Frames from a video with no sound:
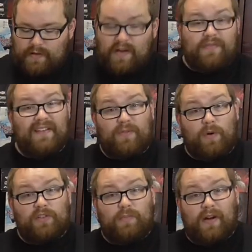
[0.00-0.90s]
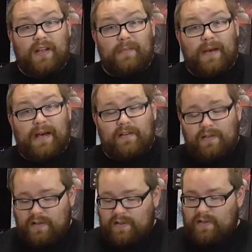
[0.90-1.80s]
I've never watched Breaking Bad.
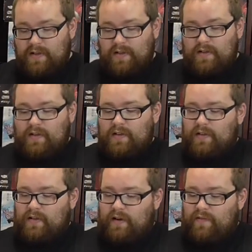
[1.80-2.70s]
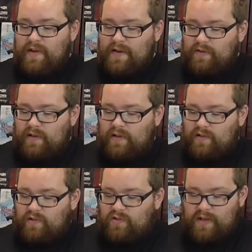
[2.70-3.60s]
I've never
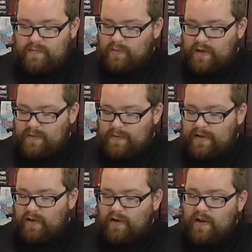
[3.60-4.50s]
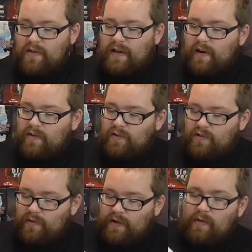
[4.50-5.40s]
seen Breaking Bad. I know the character,
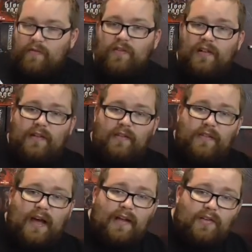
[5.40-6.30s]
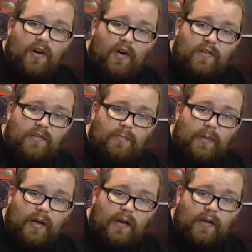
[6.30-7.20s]
so I know obviously that is
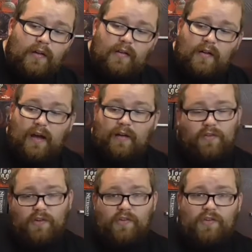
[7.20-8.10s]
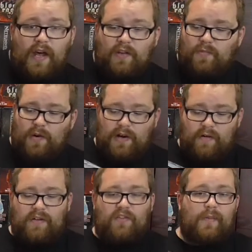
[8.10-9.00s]
Heisenberg, because it says, but I
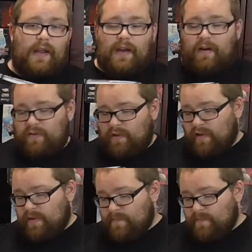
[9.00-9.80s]
know he's the main character.